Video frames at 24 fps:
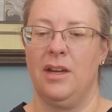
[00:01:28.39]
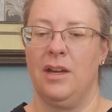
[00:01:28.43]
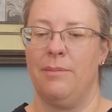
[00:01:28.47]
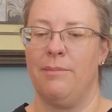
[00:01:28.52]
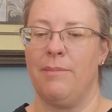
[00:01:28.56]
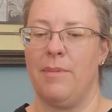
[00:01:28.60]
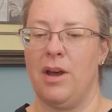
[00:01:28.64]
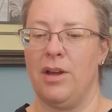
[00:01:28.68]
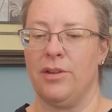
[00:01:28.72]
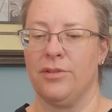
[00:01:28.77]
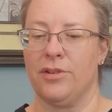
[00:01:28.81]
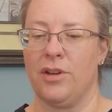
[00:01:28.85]

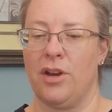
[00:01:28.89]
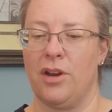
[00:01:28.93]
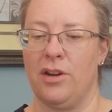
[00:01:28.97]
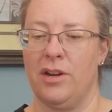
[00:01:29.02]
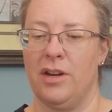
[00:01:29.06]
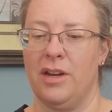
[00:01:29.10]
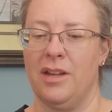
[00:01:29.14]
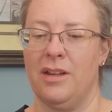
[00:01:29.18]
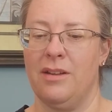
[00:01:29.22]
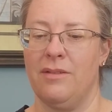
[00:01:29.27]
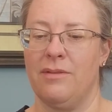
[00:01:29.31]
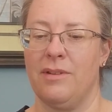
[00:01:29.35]
My
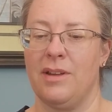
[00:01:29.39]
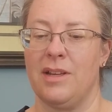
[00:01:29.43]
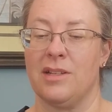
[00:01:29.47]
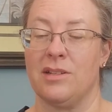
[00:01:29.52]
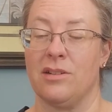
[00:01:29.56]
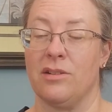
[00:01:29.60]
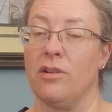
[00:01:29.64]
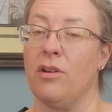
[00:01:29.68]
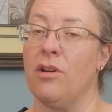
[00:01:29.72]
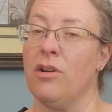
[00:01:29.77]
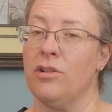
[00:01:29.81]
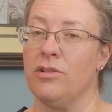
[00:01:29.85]
alternative is
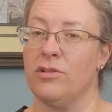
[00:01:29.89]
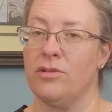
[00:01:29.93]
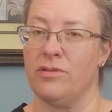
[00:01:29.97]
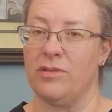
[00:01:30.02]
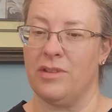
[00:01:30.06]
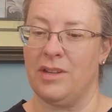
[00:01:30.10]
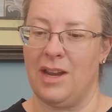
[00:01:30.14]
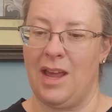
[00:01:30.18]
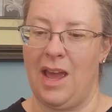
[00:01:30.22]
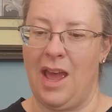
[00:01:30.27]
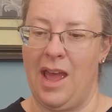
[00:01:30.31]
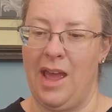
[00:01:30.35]
larger
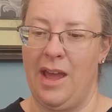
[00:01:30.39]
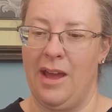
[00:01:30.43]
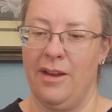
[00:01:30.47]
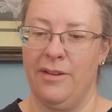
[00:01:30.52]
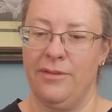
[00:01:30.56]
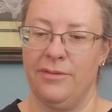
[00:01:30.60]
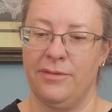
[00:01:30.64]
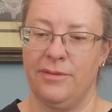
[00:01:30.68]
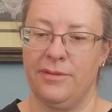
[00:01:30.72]
than half.